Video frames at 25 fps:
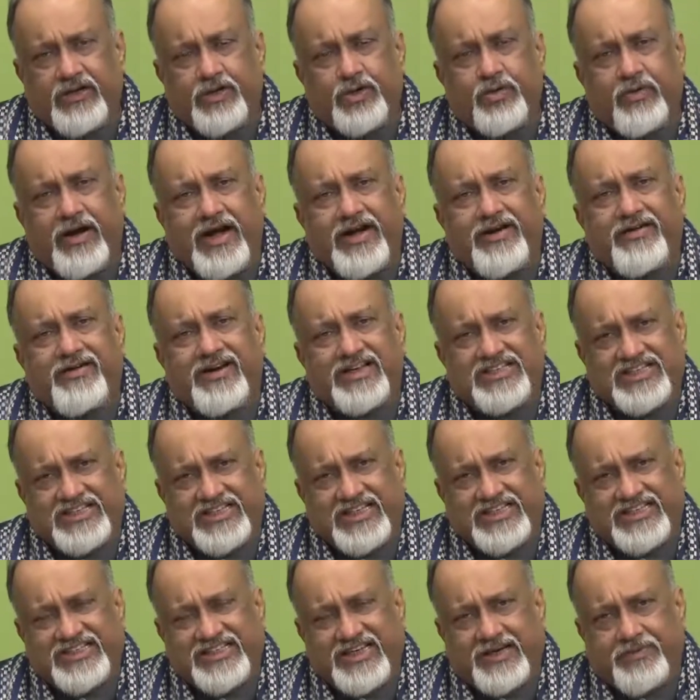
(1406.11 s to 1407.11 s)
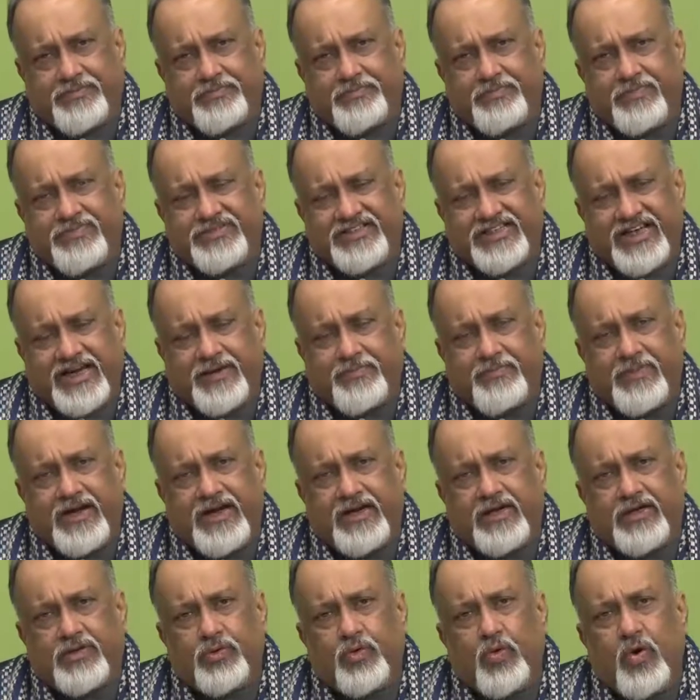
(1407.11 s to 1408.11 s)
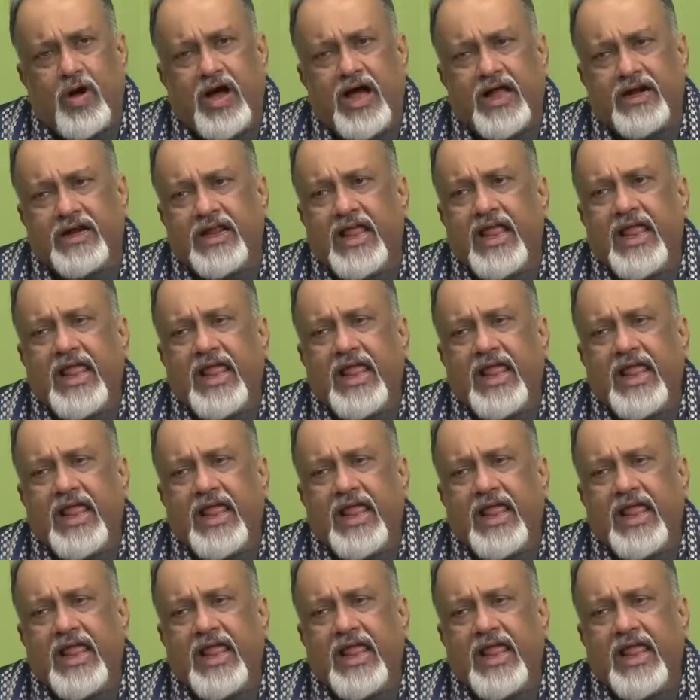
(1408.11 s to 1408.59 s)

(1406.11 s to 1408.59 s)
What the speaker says: to address the segment who are